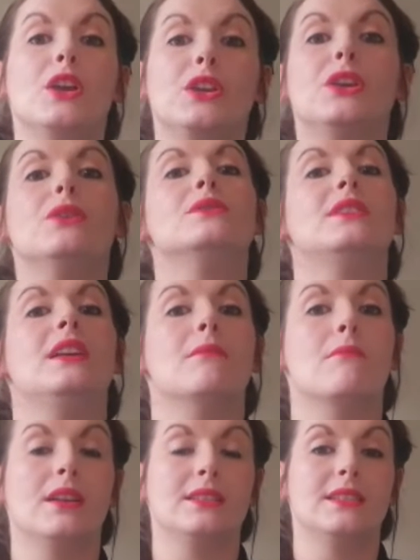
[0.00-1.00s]
using
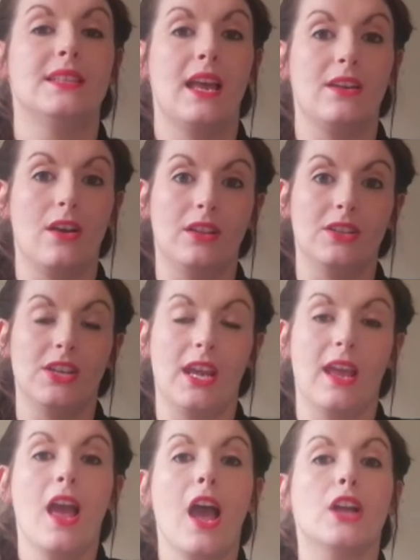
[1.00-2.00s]
modern
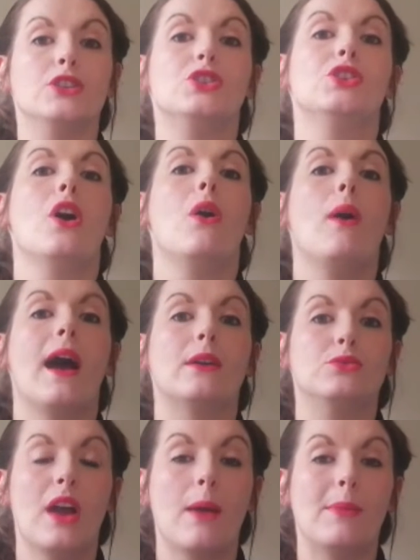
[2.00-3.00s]
technology and show how
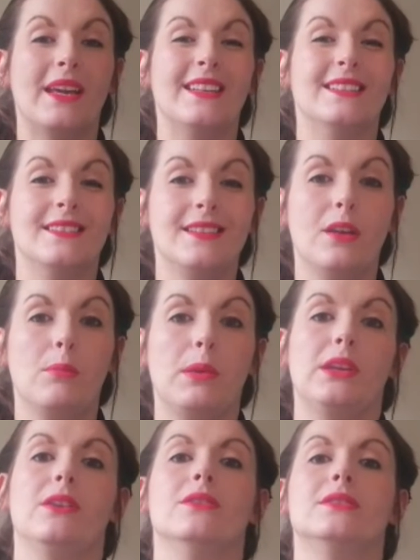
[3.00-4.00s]
drama can still be
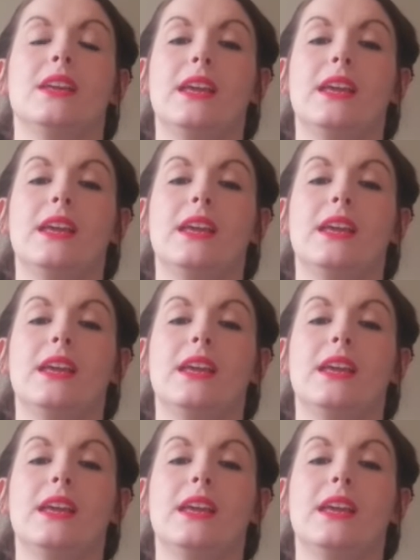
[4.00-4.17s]
used